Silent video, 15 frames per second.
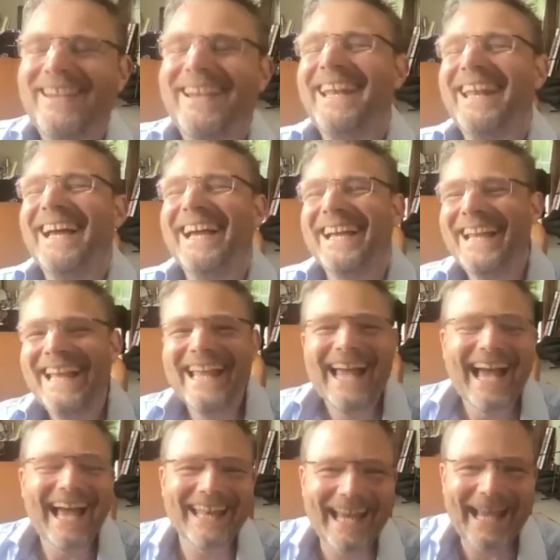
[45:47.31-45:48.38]

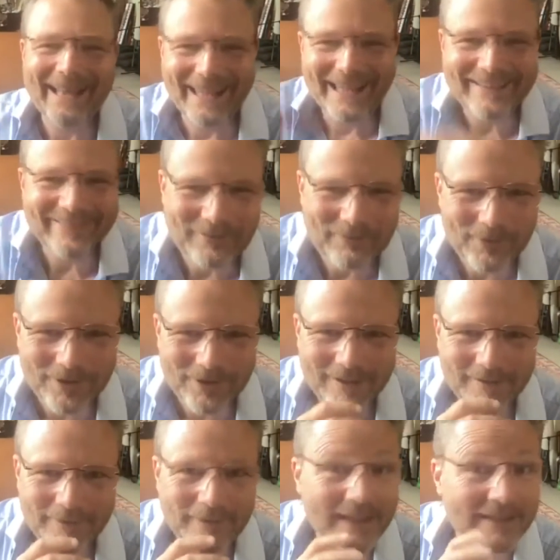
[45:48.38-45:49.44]
and and they didn't want
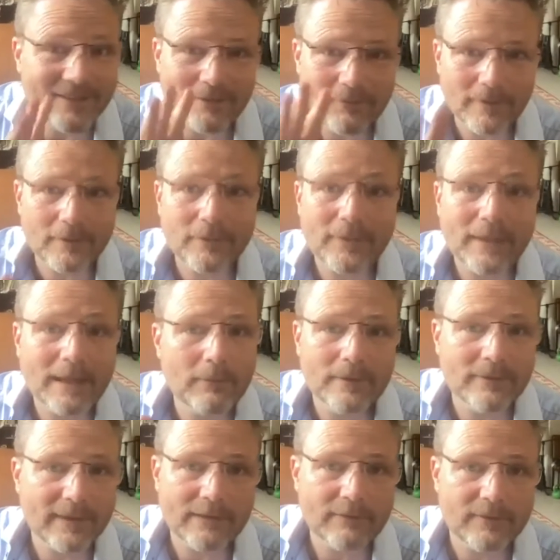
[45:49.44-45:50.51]
to. They didn't. They were.
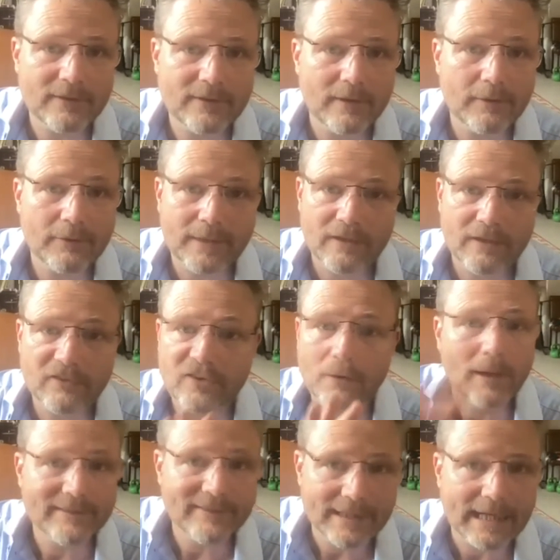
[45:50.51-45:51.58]
They, they so I
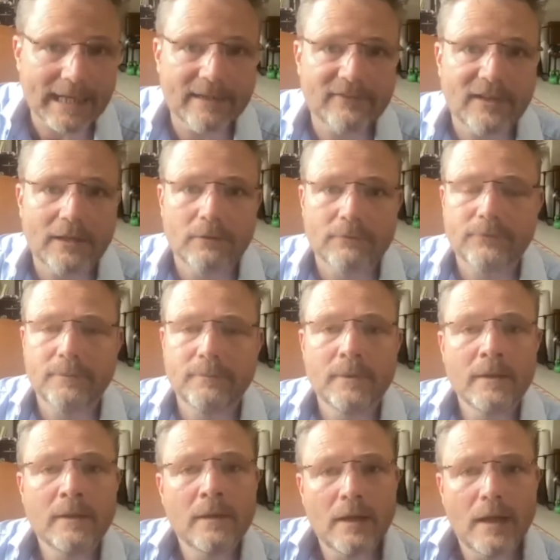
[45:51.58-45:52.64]
didn't get a deal from
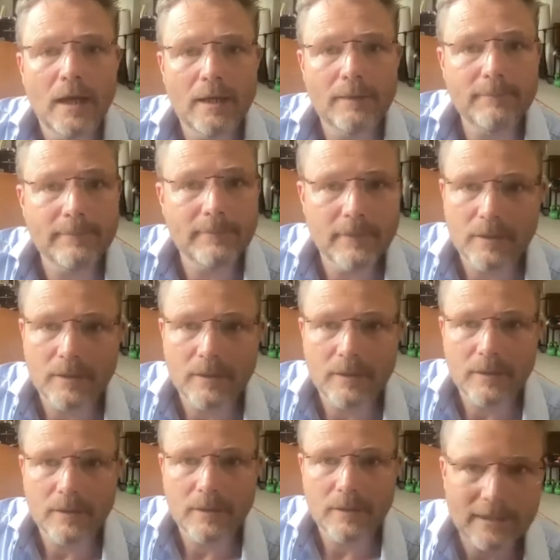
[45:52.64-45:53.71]
um,
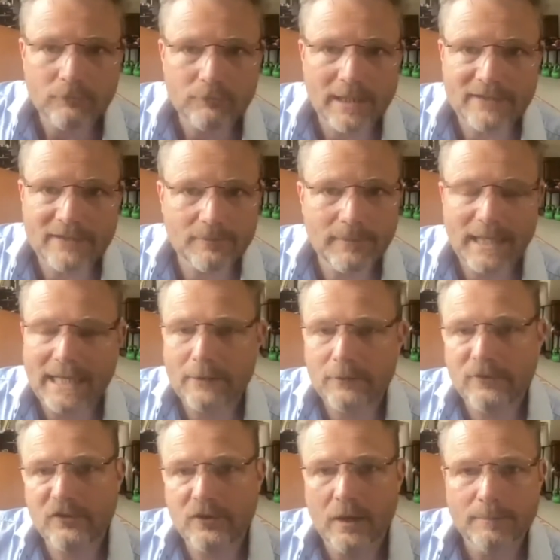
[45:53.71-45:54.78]
Penguin, Random
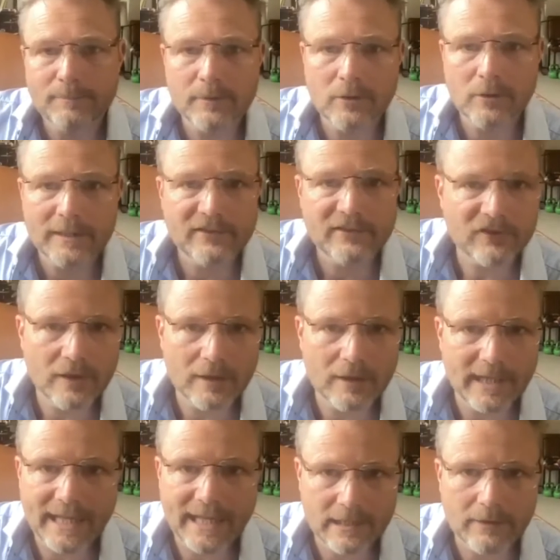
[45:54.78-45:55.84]
House, HarperCollins, not
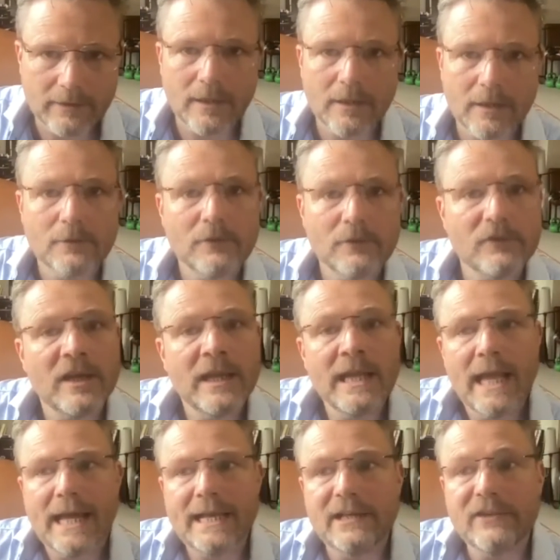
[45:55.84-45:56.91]
any of those.
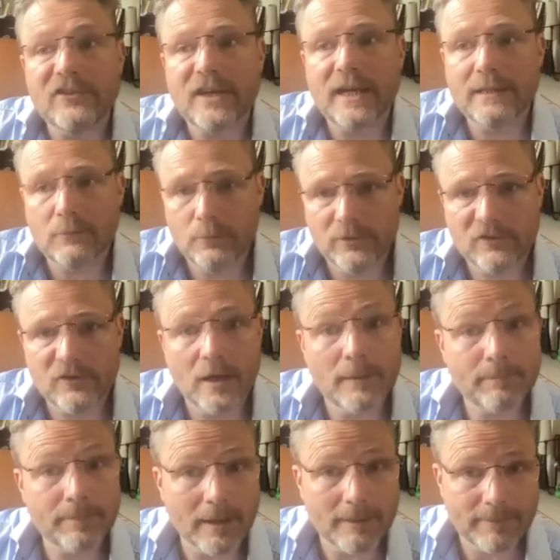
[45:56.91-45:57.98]
And instead, it was uh,
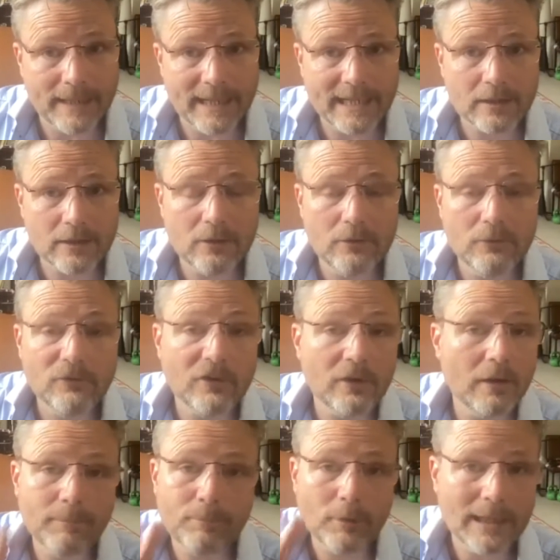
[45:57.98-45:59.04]
who's
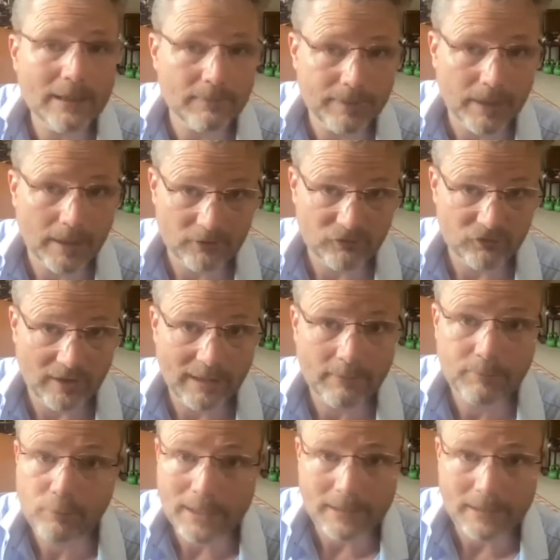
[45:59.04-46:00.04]
a brilliant publisher. They're a brilliant